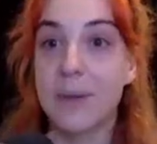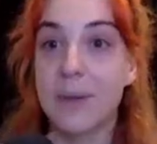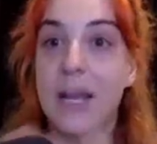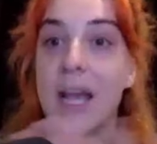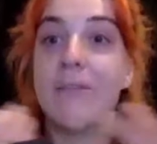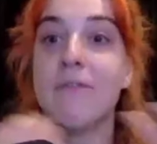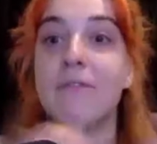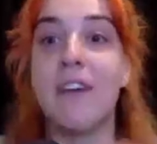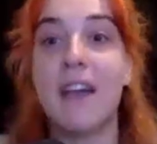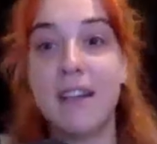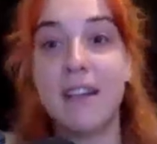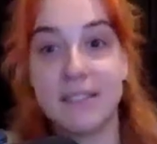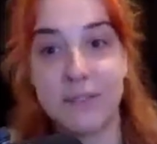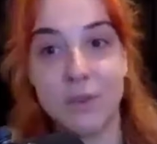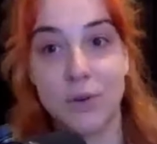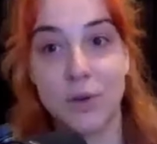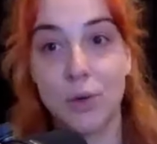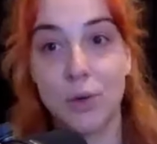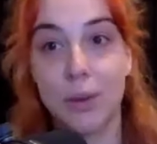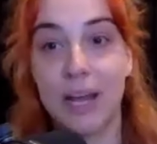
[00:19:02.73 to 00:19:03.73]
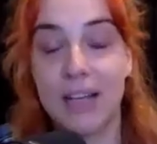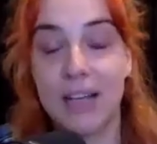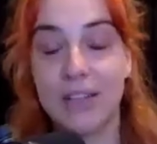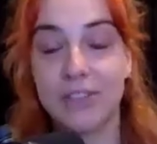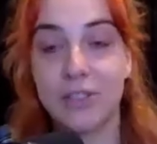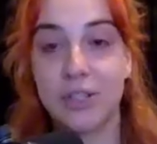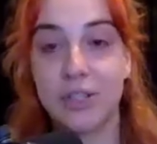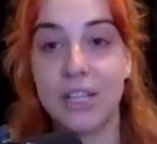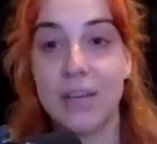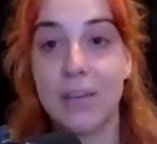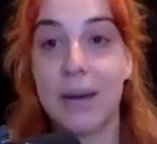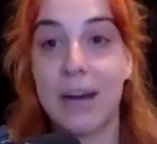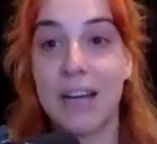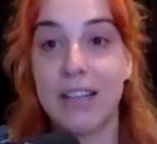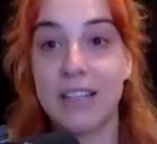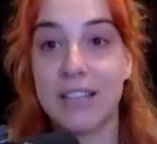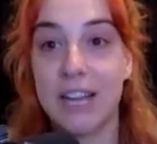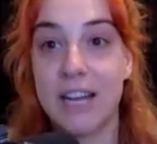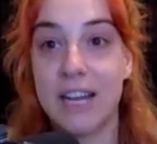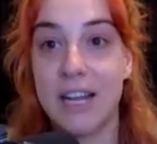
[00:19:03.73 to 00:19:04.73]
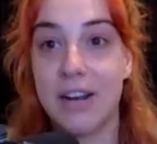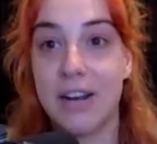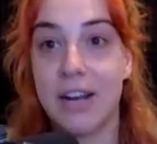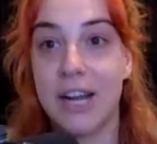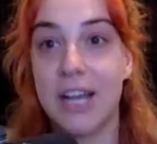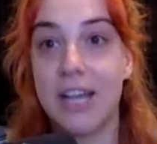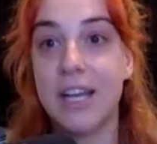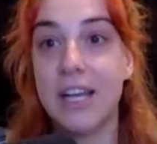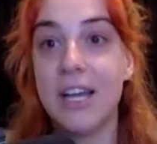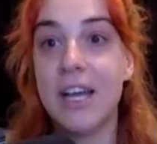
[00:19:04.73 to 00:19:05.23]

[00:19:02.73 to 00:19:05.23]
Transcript: became fans of the All Blacks during the apartheid era.